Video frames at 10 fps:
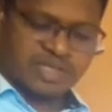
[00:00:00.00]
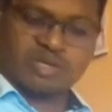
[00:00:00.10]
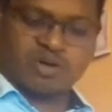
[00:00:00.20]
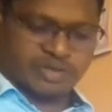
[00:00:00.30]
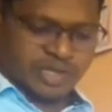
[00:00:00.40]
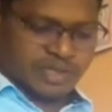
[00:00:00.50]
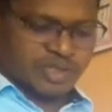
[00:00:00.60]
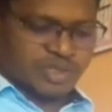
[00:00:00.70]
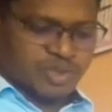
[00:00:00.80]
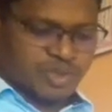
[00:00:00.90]

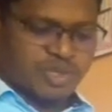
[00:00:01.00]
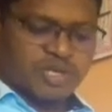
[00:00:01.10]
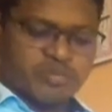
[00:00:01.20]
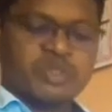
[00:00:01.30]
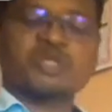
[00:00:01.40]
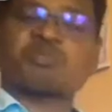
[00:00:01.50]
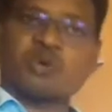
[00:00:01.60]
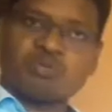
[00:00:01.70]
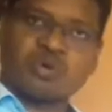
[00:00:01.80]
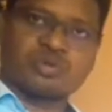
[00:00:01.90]
organizations which
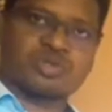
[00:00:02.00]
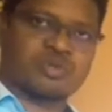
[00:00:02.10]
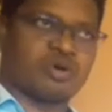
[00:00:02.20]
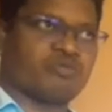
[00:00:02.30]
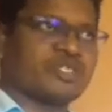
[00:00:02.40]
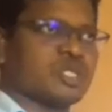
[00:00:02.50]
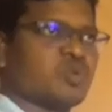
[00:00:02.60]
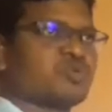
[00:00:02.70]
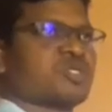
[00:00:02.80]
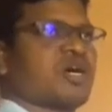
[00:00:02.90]
promotes or which
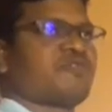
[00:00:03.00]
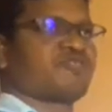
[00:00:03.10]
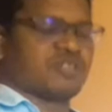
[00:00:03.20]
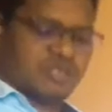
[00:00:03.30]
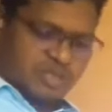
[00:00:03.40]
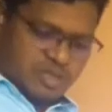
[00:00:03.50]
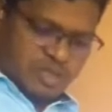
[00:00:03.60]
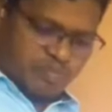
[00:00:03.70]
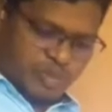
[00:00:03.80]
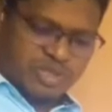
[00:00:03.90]
looks after
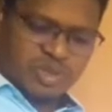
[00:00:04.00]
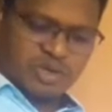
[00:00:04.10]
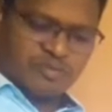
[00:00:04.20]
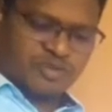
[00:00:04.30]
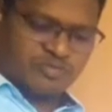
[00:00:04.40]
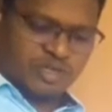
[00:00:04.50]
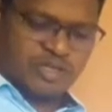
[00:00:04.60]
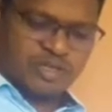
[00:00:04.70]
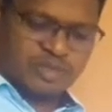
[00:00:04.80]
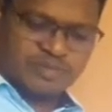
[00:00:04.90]
the peace of the
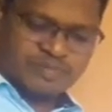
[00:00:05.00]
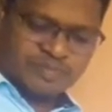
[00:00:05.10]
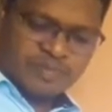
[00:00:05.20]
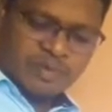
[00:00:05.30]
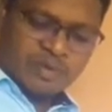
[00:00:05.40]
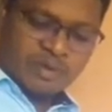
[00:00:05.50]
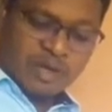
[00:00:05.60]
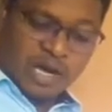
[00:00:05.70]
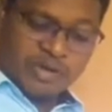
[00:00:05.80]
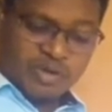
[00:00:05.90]
world.
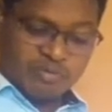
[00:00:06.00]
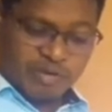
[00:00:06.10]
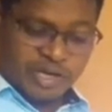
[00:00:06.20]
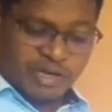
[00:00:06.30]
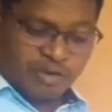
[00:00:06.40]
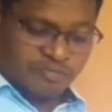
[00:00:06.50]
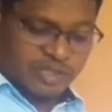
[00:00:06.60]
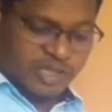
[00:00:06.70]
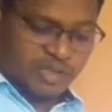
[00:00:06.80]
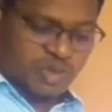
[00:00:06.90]
Are you aware of
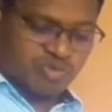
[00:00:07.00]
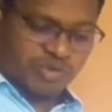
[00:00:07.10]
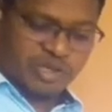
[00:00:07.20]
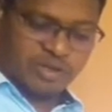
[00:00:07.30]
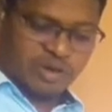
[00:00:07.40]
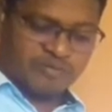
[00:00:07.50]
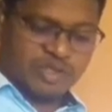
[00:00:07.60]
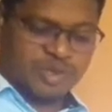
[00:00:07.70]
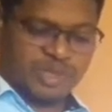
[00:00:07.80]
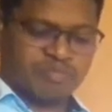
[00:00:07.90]
the history of
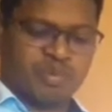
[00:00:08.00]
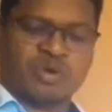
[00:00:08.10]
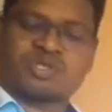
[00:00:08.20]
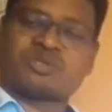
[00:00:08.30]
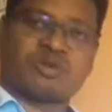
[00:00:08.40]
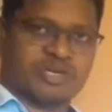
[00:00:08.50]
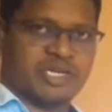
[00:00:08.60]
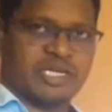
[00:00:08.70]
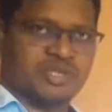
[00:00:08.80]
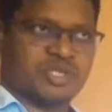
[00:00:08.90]
these important
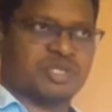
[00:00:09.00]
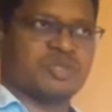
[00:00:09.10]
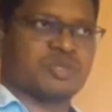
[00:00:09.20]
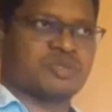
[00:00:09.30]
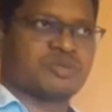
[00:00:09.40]
organizations?